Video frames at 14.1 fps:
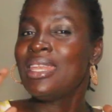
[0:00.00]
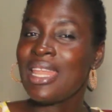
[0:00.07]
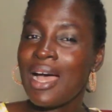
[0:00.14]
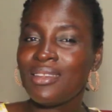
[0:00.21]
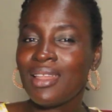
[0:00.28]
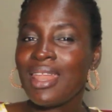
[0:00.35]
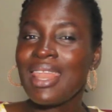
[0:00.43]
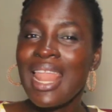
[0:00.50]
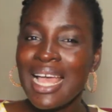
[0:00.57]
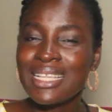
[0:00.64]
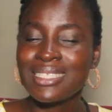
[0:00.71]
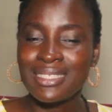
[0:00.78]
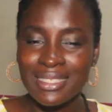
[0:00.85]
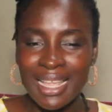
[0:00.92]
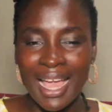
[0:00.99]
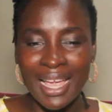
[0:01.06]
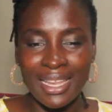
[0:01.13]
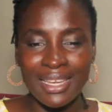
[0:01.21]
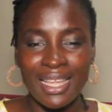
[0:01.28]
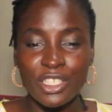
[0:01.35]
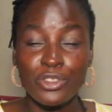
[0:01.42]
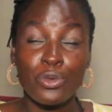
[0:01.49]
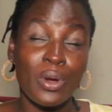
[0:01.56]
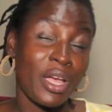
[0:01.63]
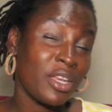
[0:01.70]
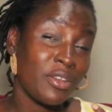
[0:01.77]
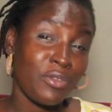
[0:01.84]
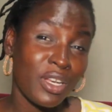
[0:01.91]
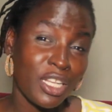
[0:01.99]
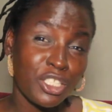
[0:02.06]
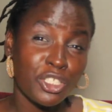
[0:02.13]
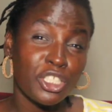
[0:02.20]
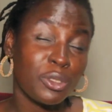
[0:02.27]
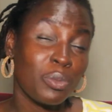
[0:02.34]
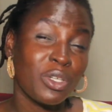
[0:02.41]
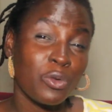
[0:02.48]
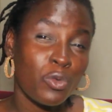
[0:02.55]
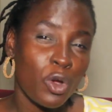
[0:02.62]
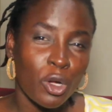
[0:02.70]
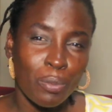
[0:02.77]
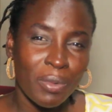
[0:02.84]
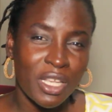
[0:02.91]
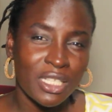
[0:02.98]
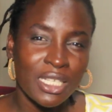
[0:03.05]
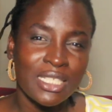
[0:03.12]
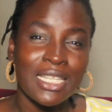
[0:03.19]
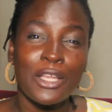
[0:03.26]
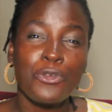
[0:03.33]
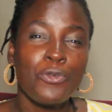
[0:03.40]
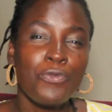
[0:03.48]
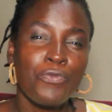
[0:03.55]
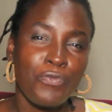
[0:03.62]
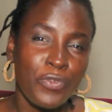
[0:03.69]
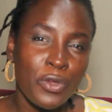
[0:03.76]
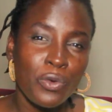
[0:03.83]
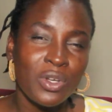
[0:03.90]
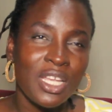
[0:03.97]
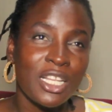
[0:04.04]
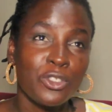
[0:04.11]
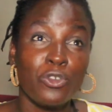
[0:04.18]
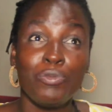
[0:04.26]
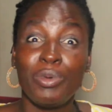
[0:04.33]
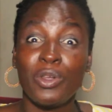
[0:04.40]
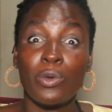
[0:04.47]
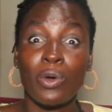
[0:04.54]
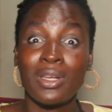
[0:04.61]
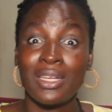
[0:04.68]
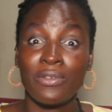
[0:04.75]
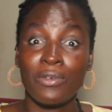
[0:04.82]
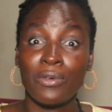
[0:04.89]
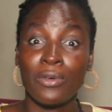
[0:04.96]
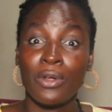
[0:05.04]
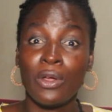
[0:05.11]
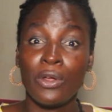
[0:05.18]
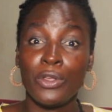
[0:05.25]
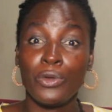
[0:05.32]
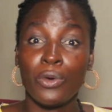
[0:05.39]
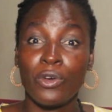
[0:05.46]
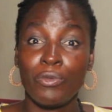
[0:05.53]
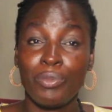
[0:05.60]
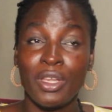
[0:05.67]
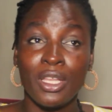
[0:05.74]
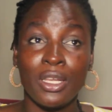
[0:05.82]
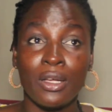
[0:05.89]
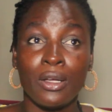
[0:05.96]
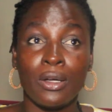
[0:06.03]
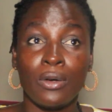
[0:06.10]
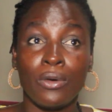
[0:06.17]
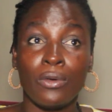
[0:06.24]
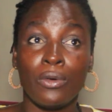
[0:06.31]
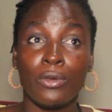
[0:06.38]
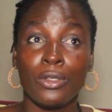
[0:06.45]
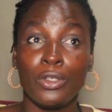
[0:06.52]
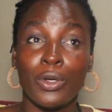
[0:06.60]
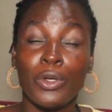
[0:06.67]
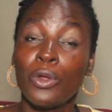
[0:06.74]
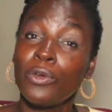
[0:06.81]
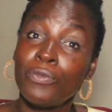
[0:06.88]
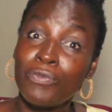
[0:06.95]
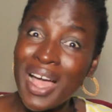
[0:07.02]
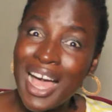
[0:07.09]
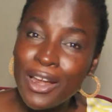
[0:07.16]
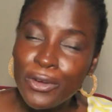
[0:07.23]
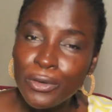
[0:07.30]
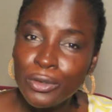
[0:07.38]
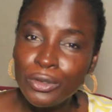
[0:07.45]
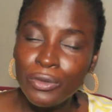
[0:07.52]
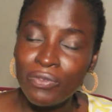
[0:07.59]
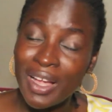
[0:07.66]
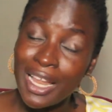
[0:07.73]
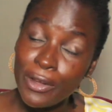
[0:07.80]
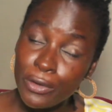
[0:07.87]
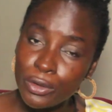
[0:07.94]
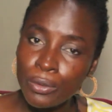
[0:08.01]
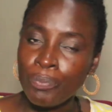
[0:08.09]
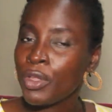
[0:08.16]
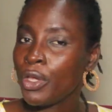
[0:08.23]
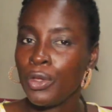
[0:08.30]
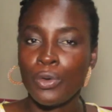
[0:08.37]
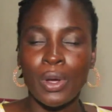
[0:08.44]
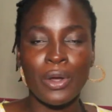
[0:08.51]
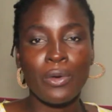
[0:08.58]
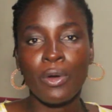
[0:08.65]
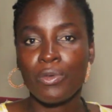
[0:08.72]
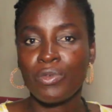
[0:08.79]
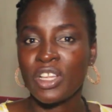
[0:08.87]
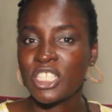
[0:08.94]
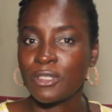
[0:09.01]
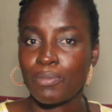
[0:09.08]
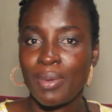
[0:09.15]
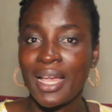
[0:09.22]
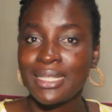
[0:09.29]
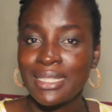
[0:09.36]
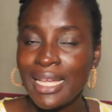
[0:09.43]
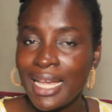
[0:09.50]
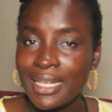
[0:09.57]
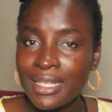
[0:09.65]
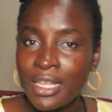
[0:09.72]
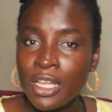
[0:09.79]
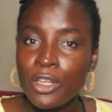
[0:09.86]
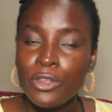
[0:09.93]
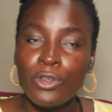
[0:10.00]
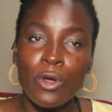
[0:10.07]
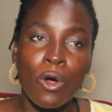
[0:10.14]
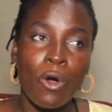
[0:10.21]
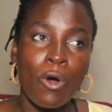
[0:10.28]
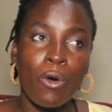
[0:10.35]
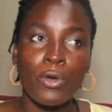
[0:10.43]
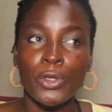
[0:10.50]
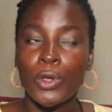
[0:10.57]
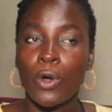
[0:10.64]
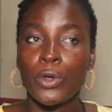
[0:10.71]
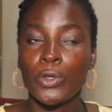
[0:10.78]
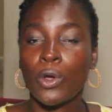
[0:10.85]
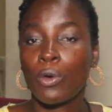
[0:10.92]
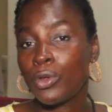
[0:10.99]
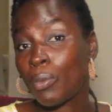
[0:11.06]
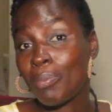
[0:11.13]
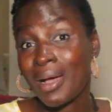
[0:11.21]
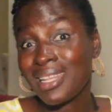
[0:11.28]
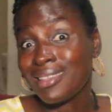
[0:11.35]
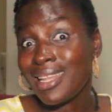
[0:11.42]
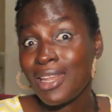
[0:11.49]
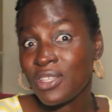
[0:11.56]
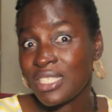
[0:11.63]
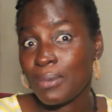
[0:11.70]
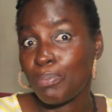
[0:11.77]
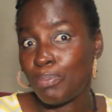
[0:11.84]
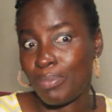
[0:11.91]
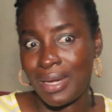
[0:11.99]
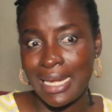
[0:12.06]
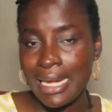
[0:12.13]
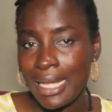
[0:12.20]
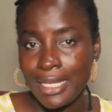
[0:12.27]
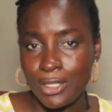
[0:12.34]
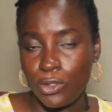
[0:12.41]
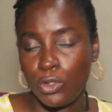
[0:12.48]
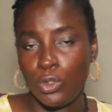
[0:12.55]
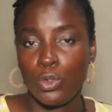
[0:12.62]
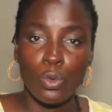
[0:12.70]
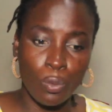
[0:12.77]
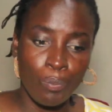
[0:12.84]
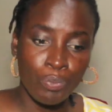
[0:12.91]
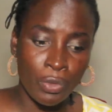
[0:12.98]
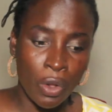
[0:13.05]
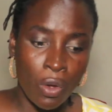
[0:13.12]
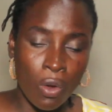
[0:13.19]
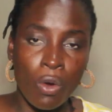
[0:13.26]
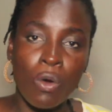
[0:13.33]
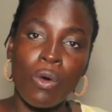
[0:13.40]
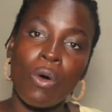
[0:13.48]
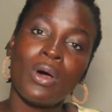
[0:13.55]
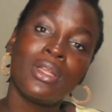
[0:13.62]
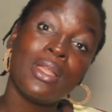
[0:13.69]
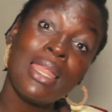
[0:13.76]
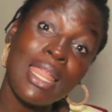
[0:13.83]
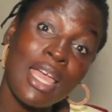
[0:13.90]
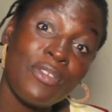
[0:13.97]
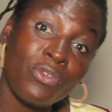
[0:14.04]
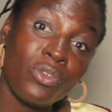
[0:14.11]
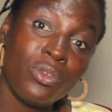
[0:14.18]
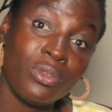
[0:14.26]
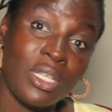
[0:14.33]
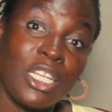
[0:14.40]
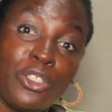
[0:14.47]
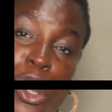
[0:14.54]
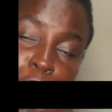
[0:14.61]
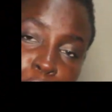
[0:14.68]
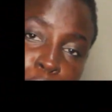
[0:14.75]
Now, the last sign that you are in a relationship with the wrong person is that you feel that you're not valued, you are not respected, your partner doesn't place you on the level that you